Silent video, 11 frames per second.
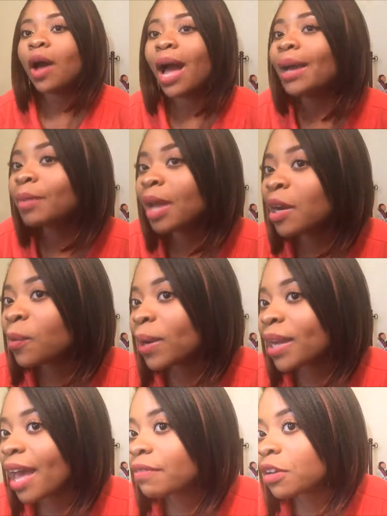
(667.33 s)
so I'm kind of
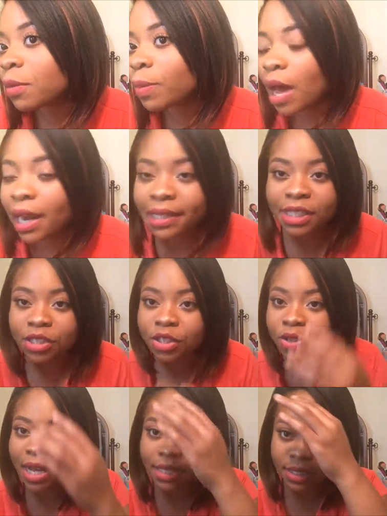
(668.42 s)
wearing heavier products as
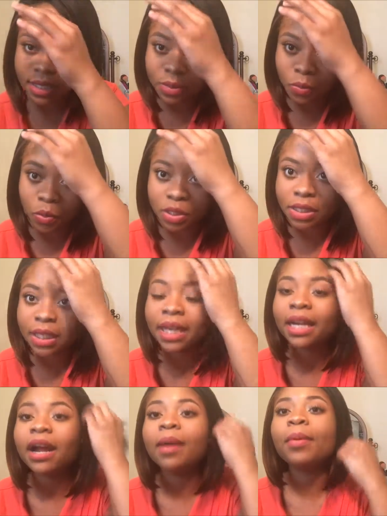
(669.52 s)
you guys will see
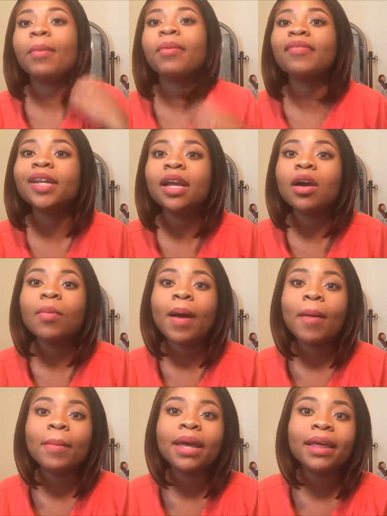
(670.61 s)
in an upcoming video
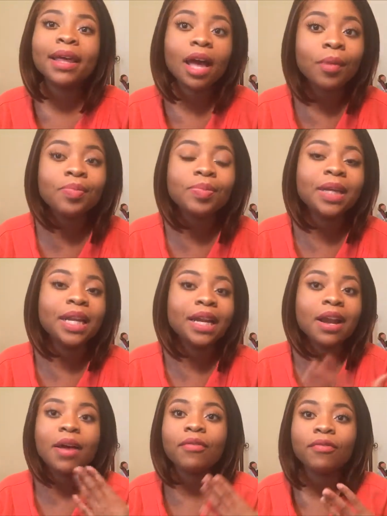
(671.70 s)
about my like
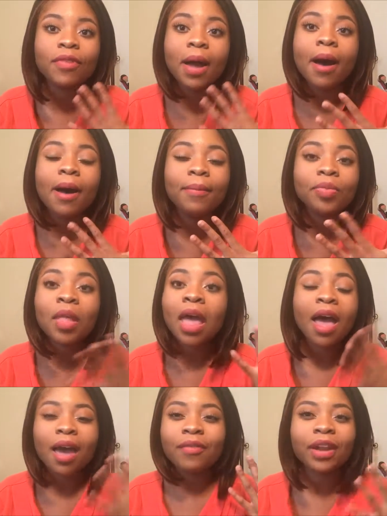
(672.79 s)
updated um,
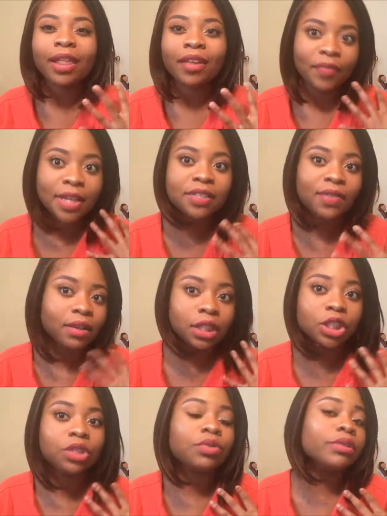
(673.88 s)
everyday like face
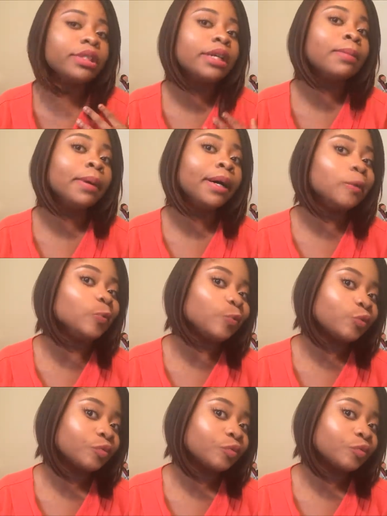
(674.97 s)
foundation routine, but